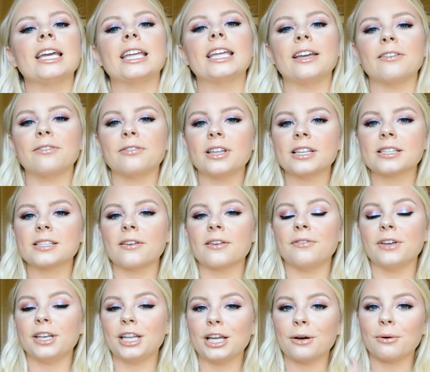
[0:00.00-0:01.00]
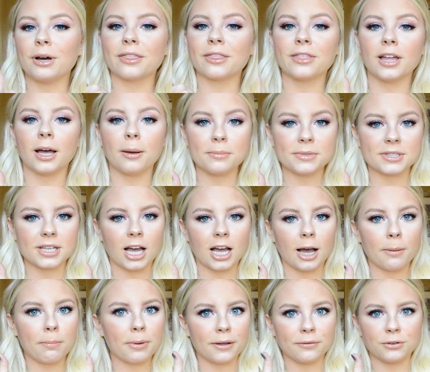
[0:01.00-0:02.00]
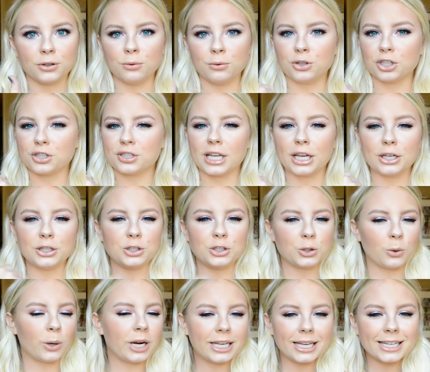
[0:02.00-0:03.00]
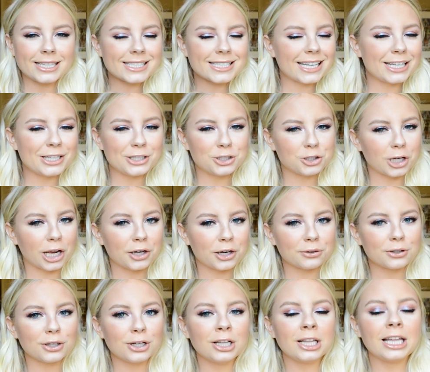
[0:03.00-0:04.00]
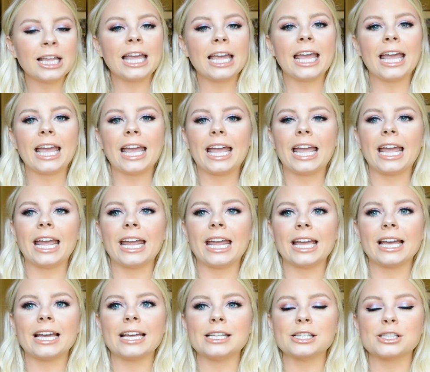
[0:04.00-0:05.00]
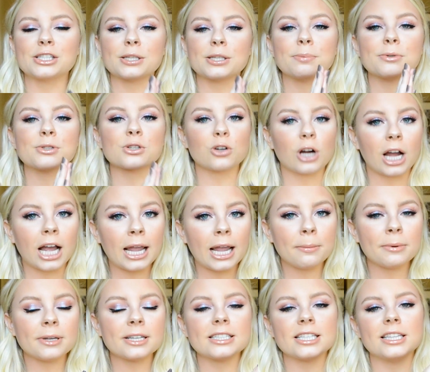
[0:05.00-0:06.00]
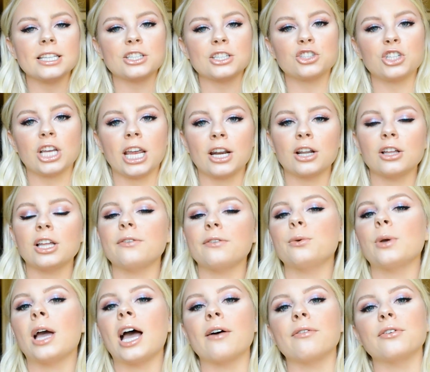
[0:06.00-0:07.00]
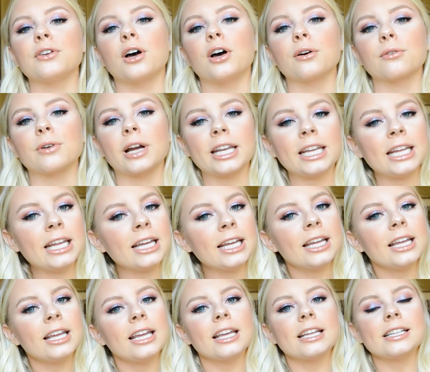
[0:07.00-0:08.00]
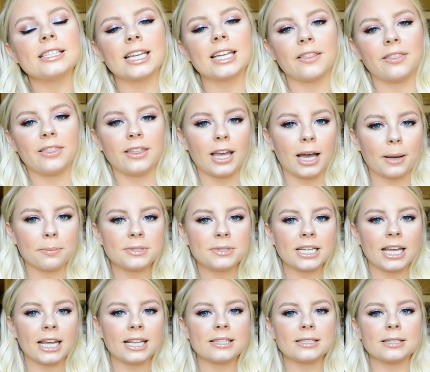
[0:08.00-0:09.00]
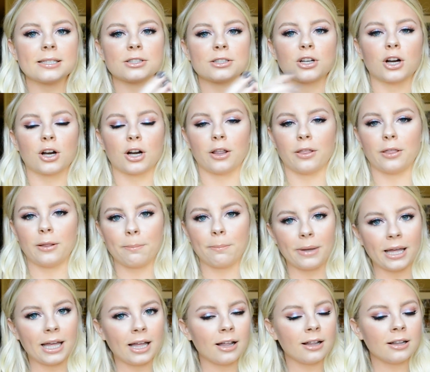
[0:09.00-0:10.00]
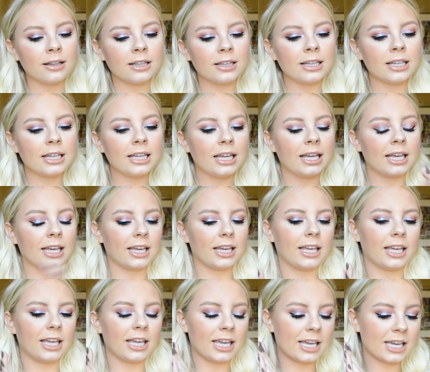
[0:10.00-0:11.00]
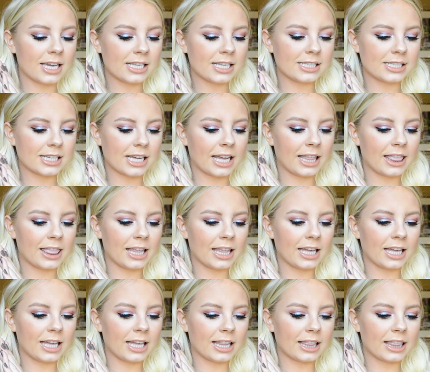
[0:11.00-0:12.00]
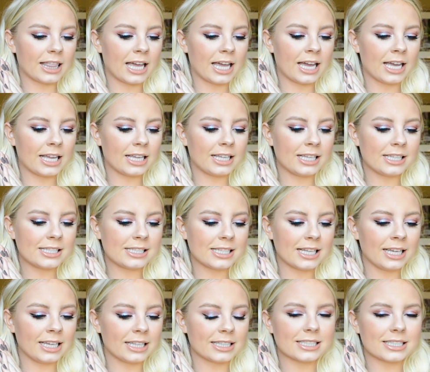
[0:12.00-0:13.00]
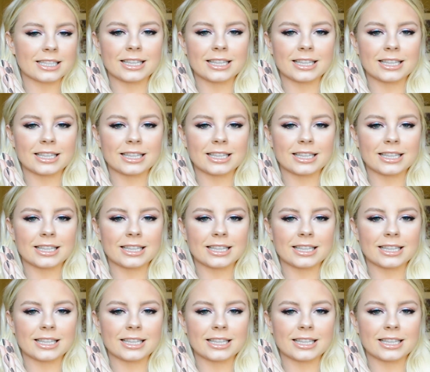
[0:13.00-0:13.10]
Give this video a thumbs up if you just enjoyed it in general, and subscribe to this channel if you haven't already to get the updates. Turn on the bell, and I think that is it.